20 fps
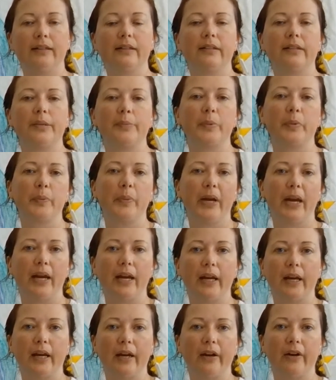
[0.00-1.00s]
to
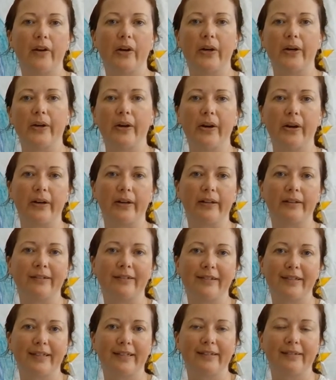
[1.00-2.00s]
prepare our
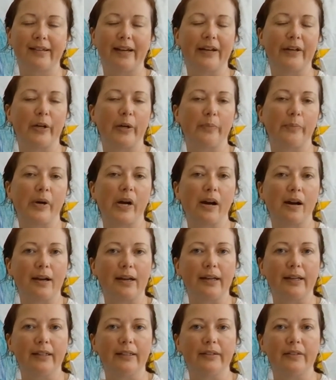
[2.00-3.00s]
hearts and our
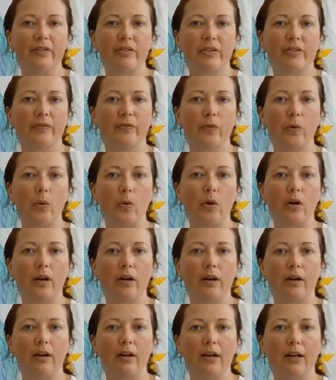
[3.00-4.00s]
minds
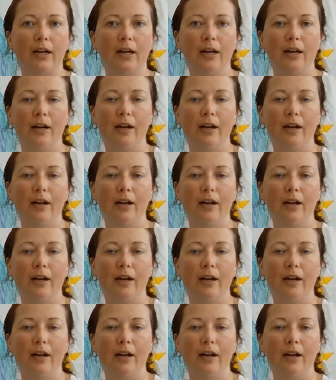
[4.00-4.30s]
for